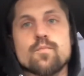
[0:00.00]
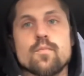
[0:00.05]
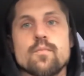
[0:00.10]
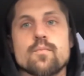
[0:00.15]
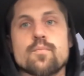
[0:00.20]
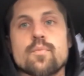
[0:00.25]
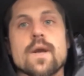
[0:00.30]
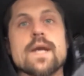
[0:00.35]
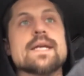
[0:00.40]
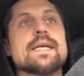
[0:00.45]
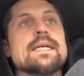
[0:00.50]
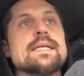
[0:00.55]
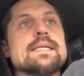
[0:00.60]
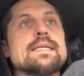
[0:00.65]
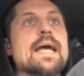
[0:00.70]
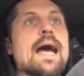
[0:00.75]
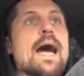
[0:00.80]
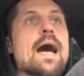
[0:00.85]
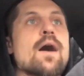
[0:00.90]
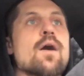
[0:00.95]
breaking
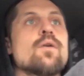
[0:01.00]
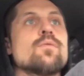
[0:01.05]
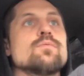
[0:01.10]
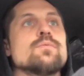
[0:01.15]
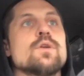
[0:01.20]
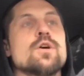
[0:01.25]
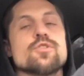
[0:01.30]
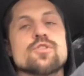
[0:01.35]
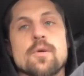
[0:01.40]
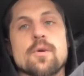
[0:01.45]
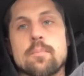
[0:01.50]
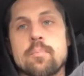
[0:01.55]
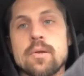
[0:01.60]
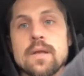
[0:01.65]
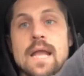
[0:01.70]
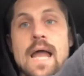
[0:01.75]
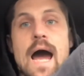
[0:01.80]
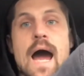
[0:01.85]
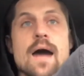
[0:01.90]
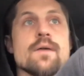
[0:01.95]
down the
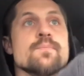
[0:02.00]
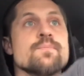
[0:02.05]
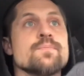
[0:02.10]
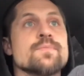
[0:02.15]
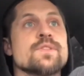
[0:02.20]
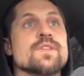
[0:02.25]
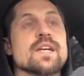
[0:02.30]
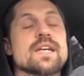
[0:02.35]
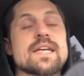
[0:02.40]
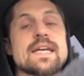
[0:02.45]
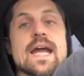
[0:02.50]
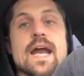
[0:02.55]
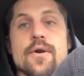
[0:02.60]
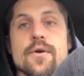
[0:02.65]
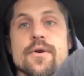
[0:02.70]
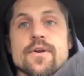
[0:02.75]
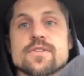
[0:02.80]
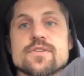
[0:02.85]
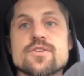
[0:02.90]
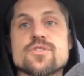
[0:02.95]
plot, the
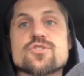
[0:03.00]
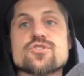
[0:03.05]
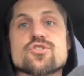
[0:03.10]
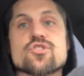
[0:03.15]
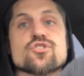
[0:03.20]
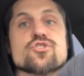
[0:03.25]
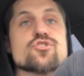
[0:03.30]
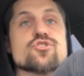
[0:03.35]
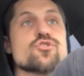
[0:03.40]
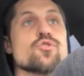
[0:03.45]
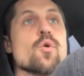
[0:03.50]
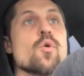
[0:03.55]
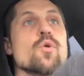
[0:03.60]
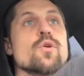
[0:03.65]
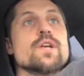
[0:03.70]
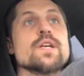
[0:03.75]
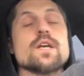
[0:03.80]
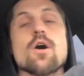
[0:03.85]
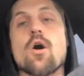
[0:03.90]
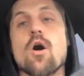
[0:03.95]
characters, the
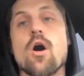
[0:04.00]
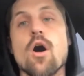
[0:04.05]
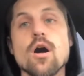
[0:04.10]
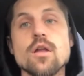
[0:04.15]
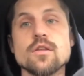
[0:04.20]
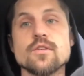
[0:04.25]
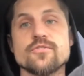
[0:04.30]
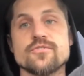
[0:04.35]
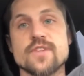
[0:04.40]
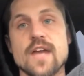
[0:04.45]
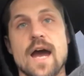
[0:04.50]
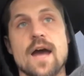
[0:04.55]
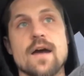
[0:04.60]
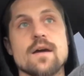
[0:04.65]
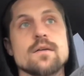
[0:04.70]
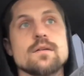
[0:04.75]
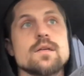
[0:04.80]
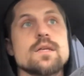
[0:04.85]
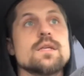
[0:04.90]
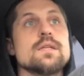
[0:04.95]
story, all of that.
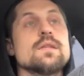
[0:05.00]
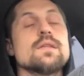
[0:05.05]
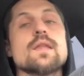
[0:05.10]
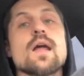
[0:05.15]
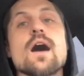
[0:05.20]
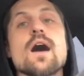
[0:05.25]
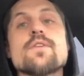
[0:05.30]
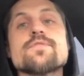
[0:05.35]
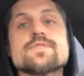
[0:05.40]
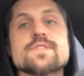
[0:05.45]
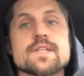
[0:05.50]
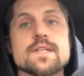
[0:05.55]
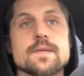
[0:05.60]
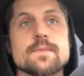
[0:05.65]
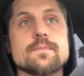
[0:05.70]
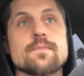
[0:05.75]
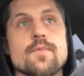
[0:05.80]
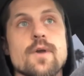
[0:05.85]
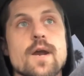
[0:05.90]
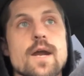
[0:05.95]
He loves it,
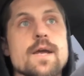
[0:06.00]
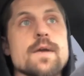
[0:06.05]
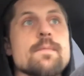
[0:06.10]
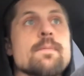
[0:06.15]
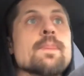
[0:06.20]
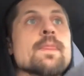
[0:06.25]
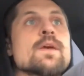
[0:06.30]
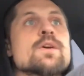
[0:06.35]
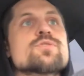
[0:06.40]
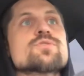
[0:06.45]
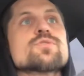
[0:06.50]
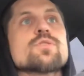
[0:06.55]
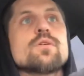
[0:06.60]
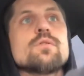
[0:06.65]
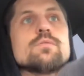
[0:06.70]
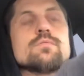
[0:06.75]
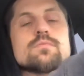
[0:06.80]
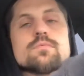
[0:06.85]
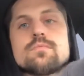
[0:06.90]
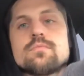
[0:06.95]
right? So
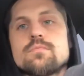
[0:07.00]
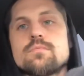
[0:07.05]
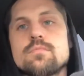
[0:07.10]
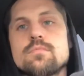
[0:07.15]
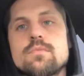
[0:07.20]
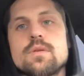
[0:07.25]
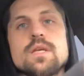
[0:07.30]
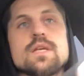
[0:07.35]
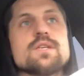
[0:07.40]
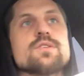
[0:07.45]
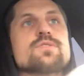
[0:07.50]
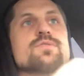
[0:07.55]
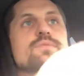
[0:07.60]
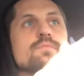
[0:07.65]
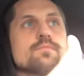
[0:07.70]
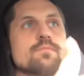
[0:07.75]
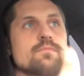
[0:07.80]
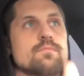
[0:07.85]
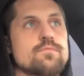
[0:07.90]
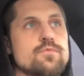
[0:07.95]
he's
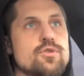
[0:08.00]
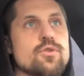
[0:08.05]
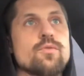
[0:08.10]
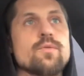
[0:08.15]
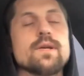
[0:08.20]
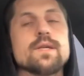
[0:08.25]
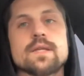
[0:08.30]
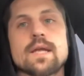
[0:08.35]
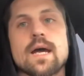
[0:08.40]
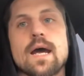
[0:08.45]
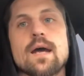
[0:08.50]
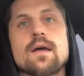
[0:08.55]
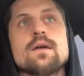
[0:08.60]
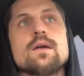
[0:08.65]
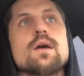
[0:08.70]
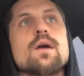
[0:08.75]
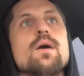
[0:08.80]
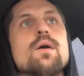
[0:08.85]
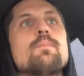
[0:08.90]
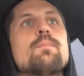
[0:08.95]
doing that.
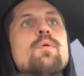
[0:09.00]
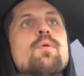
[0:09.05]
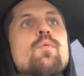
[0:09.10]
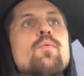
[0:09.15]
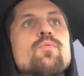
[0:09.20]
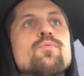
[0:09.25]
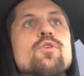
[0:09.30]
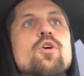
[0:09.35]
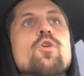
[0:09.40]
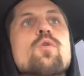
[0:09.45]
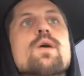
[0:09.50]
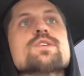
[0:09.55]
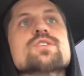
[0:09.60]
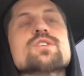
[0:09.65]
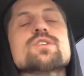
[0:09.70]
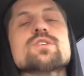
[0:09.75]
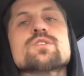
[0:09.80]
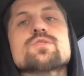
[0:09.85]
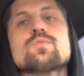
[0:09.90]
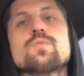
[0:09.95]
But the
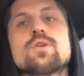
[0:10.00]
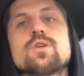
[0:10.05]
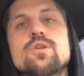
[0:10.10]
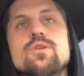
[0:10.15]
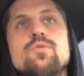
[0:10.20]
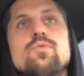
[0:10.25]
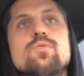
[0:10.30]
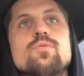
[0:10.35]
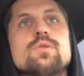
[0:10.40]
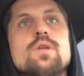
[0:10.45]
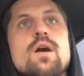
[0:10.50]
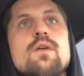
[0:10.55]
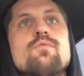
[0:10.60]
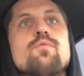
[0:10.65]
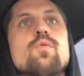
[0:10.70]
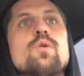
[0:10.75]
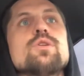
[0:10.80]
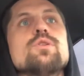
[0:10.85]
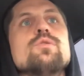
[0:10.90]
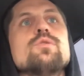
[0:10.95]
question is, what do you love?
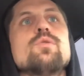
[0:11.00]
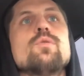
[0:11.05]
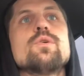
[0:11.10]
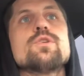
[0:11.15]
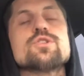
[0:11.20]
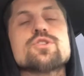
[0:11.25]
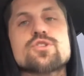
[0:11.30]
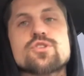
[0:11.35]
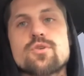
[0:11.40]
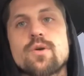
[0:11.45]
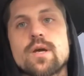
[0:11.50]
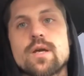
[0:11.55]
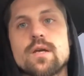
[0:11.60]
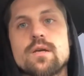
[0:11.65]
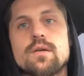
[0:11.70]
What do you enjoy,